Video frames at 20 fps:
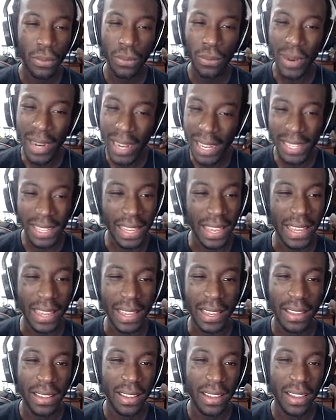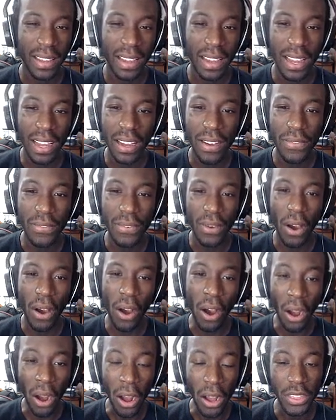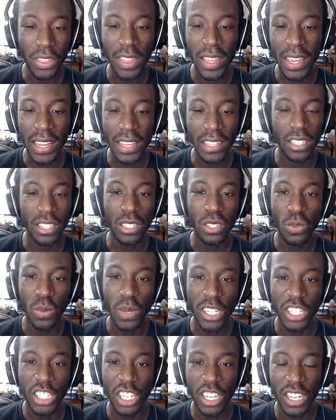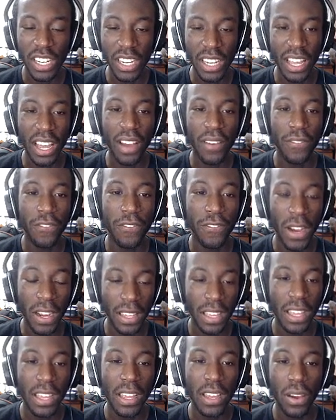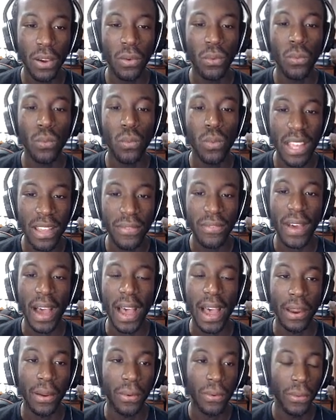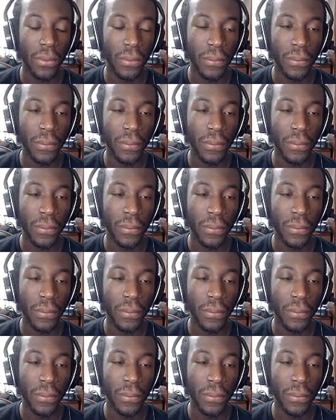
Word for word: Really? Of all things to switch in, a fucking Weavile.